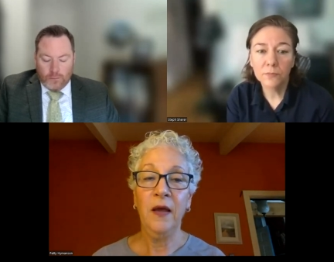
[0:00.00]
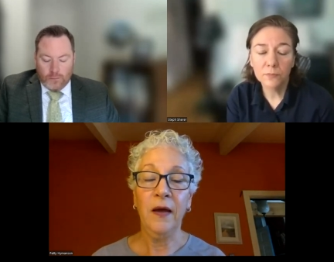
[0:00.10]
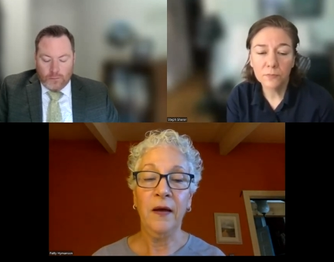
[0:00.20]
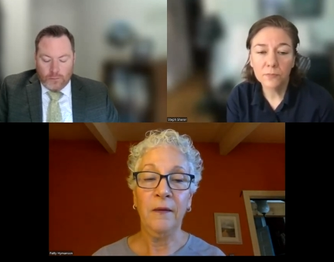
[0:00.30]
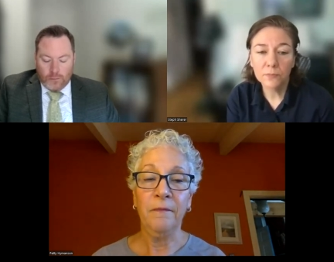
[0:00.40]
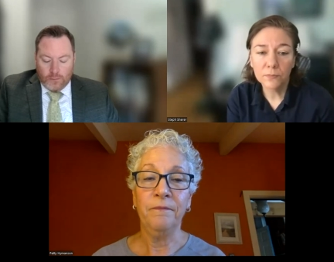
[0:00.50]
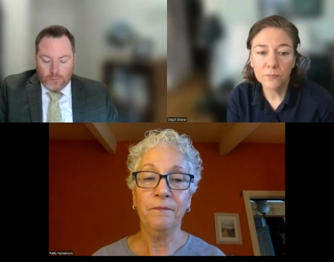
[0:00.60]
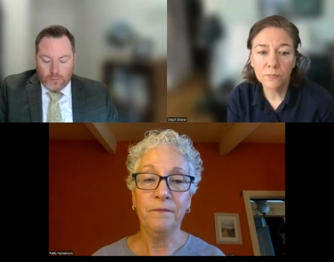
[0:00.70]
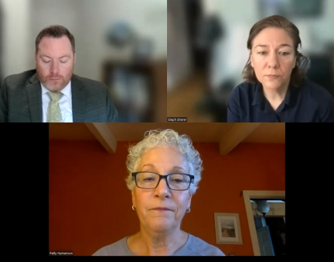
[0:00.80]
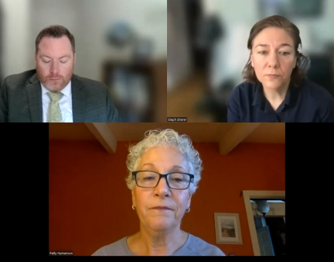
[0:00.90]
Speaker 1: um,
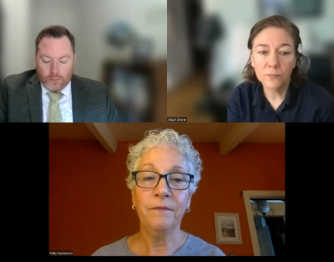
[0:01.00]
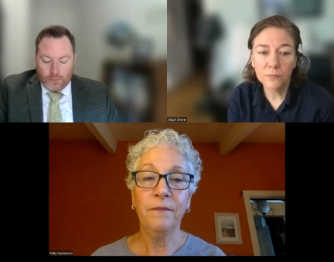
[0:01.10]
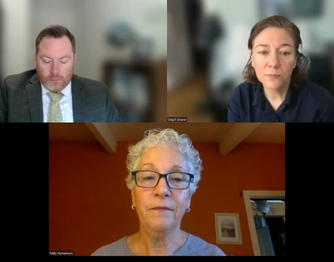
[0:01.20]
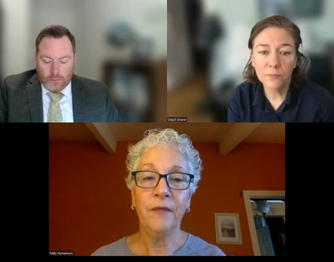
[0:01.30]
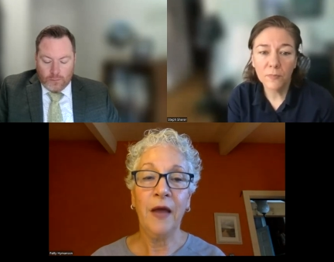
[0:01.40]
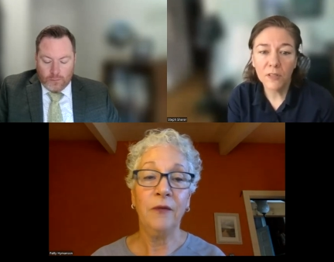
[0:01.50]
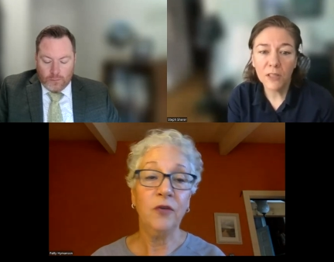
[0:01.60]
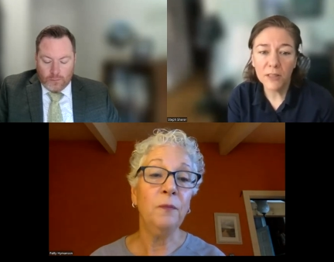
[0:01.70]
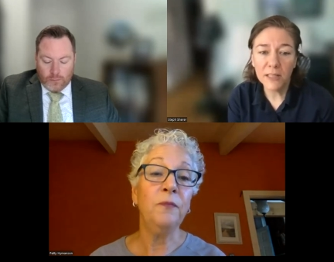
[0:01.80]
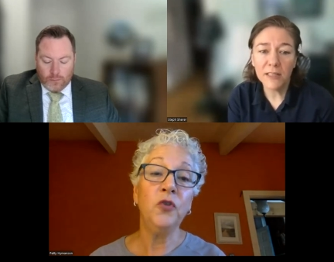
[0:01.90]
that
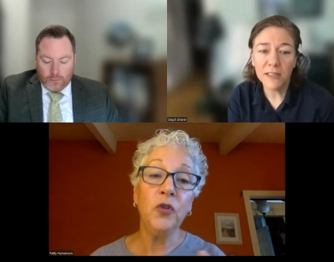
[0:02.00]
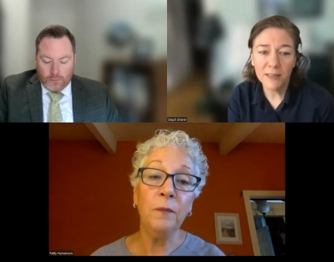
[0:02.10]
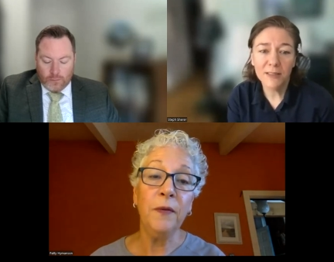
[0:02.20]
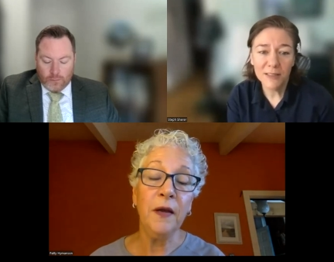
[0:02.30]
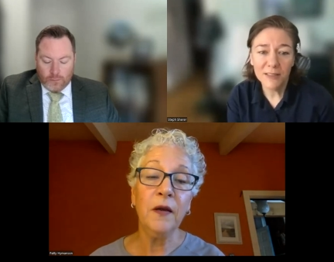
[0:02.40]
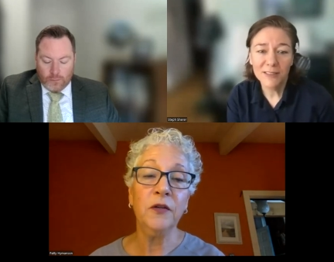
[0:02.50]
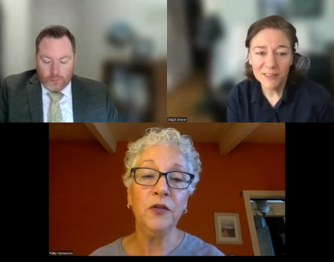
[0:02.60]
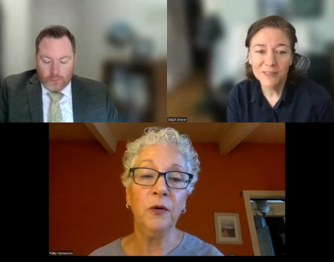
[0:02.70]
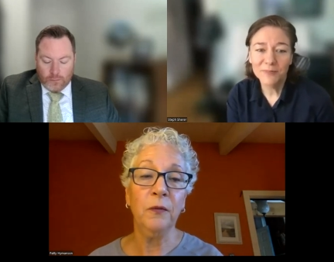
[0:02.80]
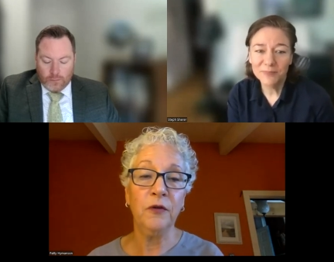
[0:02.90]
should should be a
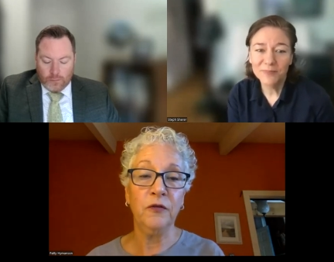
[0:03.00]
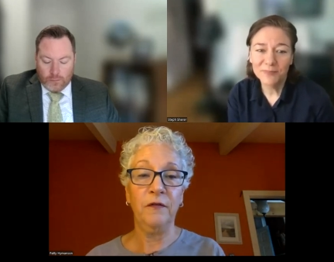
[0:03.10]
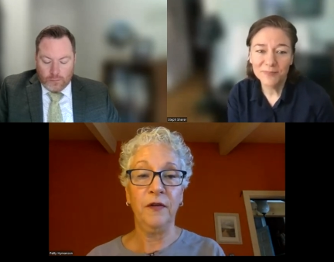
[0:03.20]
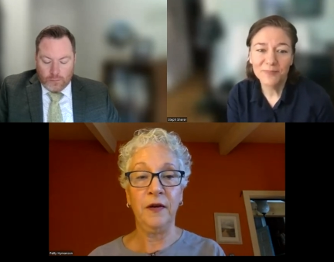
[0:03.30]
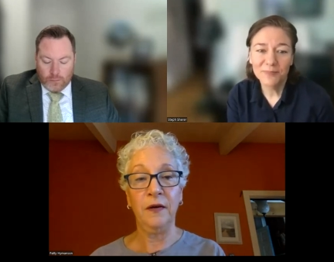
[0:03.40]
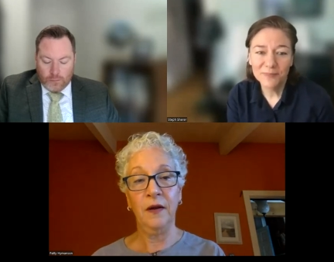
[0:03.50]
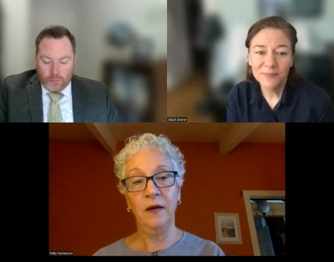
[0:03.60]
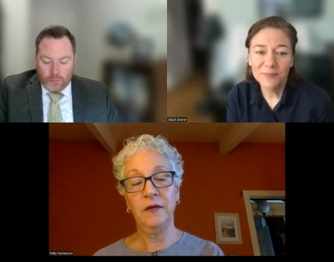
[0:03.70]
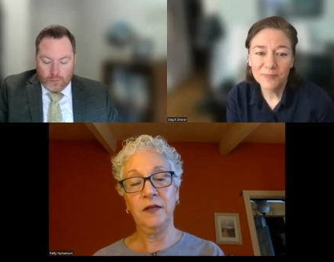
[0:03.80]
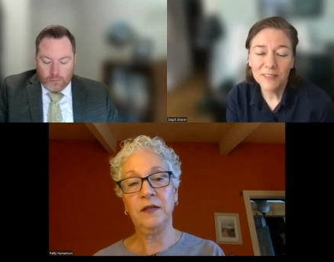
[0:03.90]
consumer driven
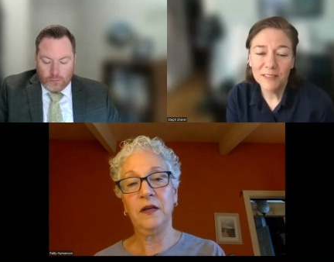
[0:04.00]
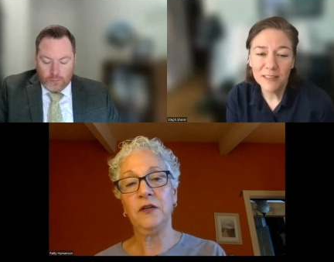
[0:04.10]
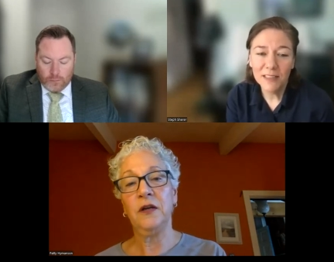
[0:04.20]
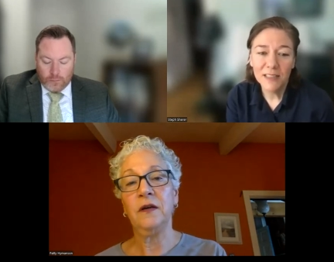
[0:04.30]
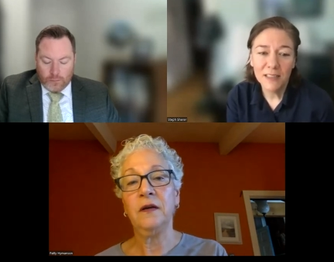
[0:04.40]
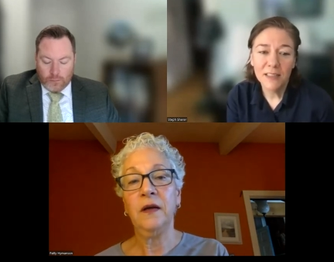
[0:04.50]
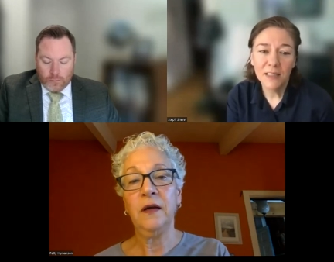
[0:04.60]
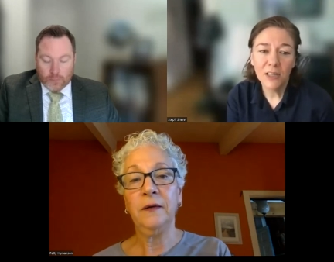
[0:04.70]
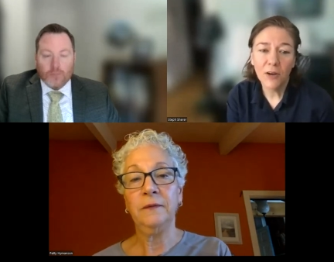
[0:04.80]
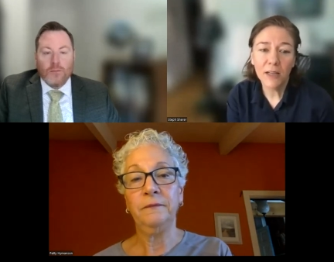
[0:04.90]
decision.
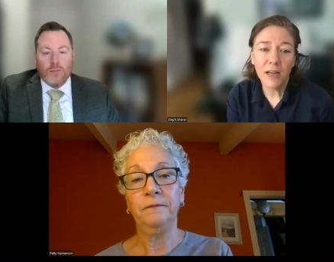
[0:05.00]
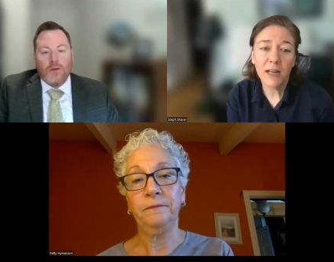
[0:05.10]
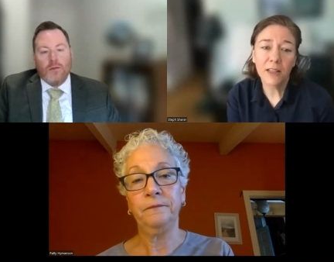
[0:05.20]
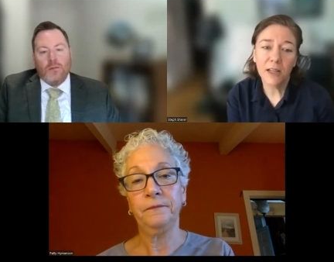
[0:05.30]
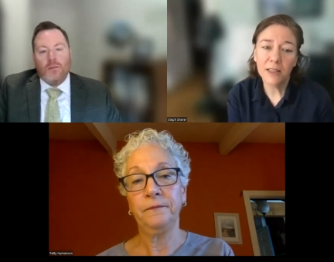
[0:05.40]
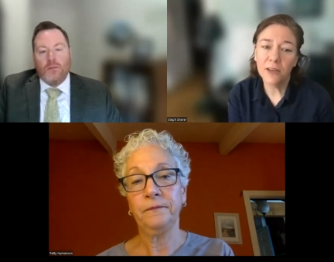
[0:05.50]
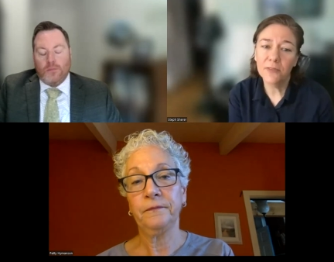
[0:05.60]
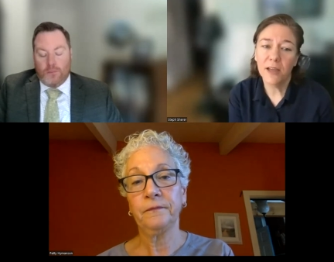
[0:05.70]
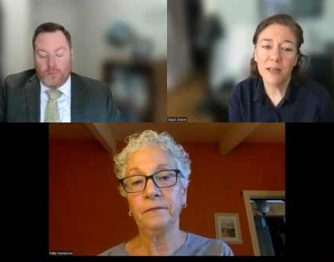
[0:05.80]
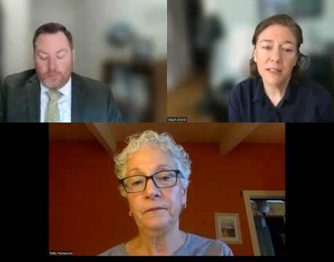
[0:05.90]
Speaker 2: No, I, and I, I
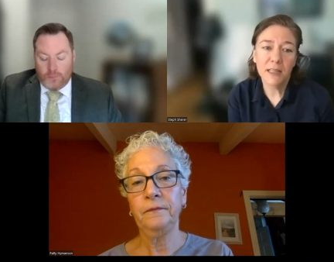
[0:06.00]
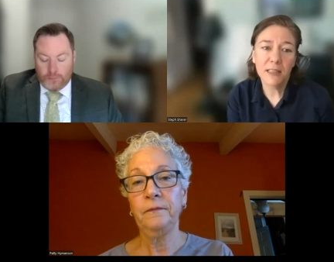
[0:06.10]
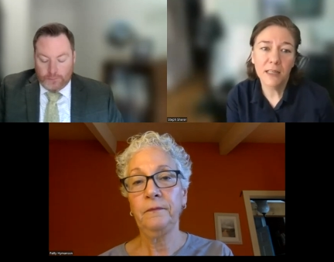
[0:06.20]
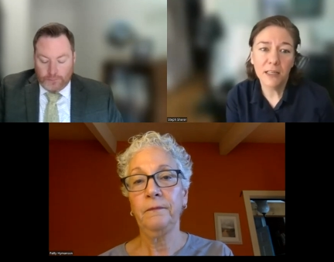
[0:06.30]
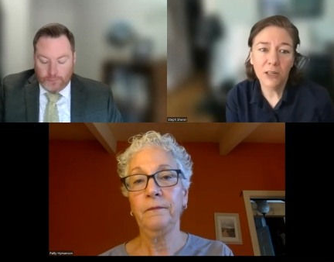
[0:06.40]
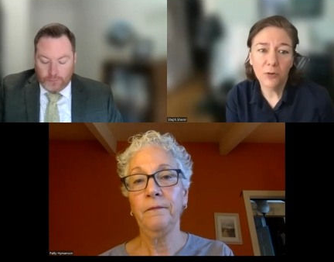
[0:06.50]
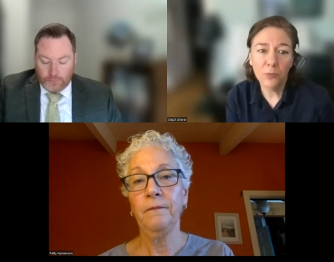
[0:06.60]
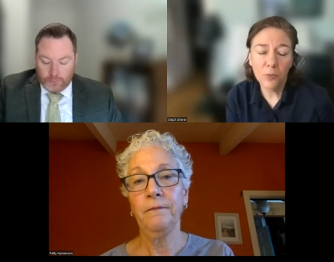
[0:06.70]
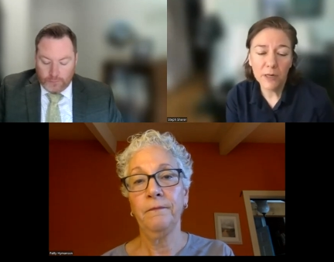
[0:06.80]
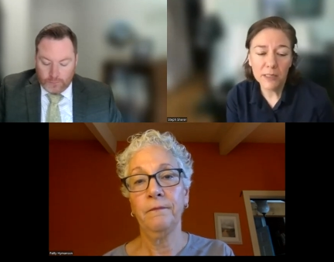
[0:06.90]
love that. I think that you know
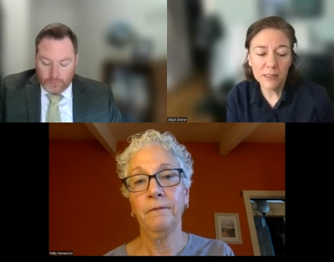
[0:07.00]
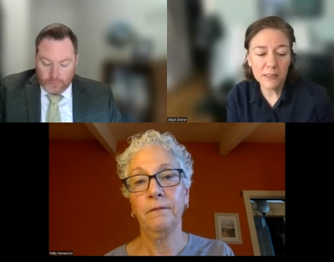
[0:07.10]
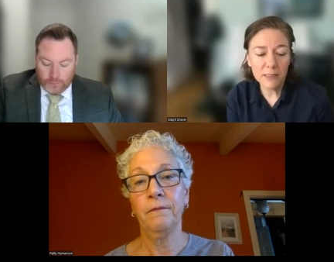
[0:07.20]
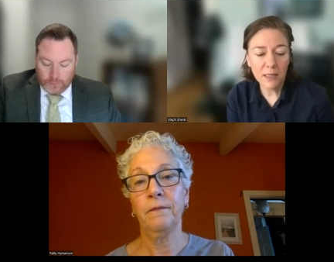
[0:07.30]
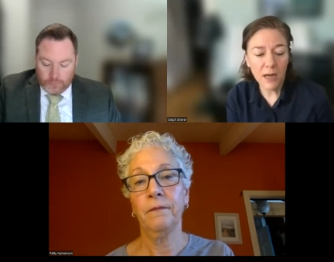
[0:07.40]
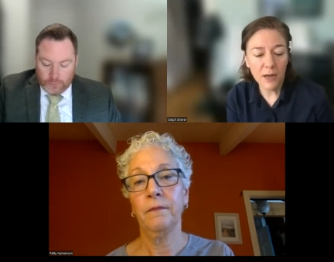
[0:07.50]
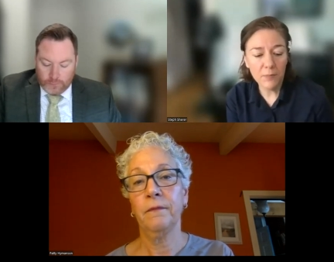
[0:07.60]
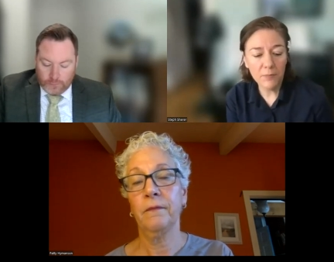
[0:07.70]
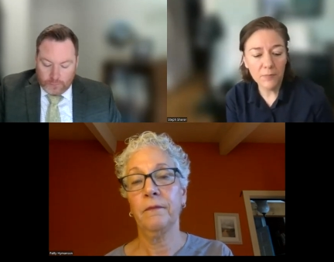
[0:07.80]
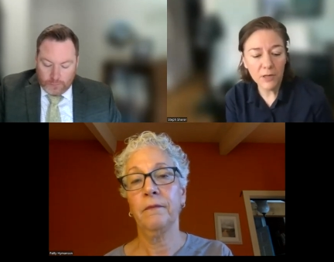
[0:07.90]
what is
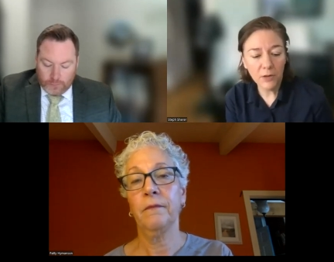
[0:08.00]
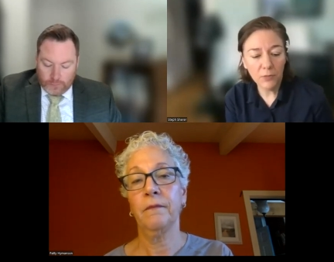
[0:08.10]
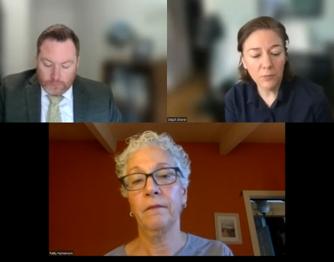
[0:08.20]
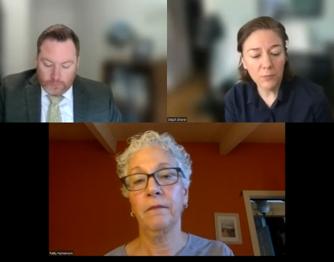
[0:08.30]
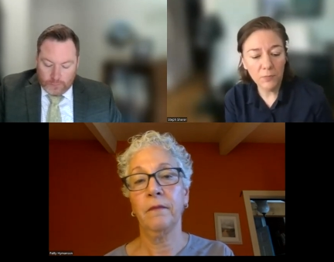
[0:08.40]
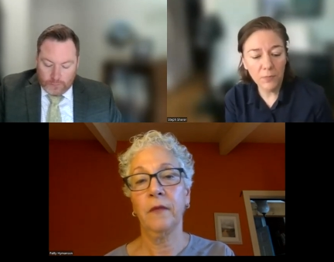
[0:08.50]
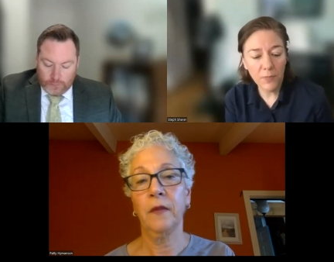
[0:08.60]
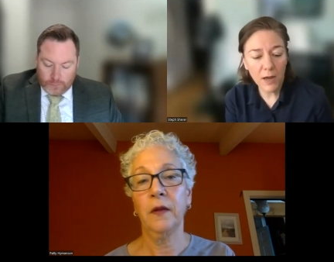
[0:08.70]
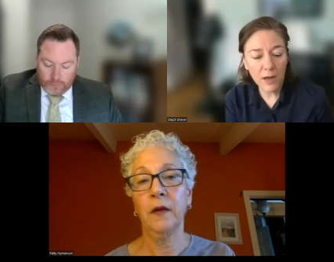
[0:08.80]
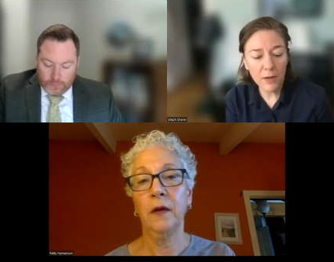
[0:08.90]
um, you know
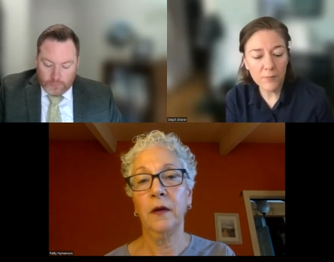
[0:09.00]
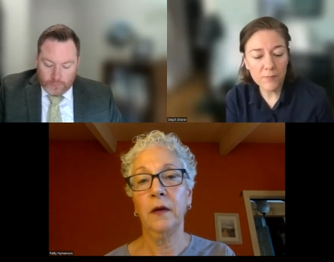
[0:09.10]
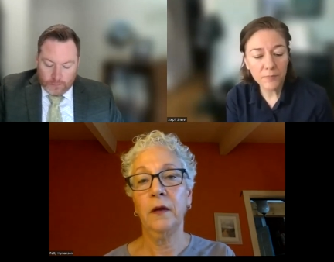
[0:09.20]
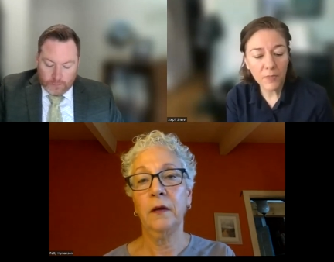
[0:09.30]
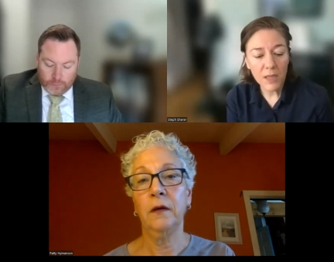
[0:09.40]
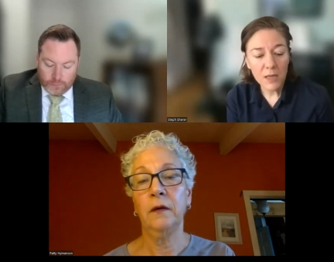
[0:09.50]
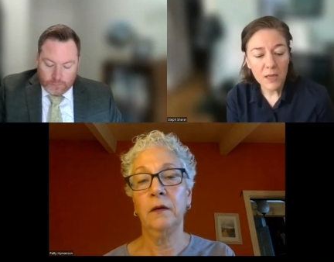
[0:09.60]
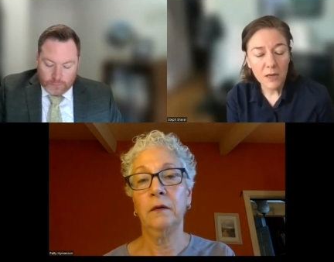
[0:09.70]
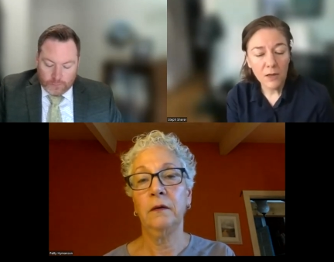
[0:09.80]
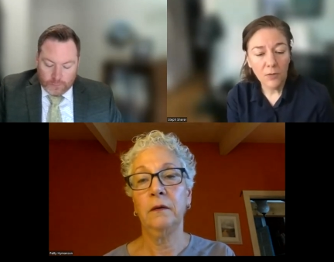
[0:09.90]
um,
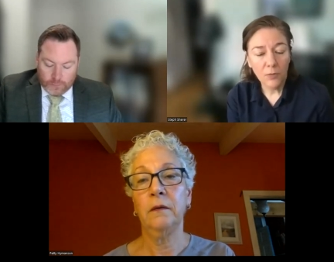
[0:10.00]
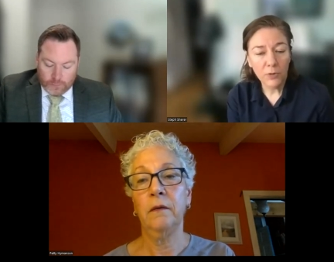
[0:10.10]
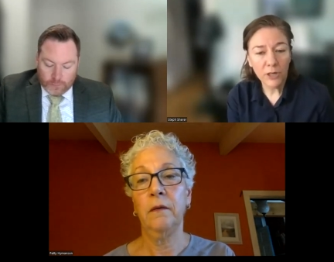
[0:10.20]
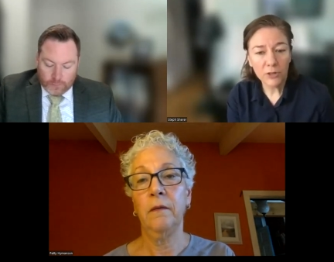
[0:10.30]
when you're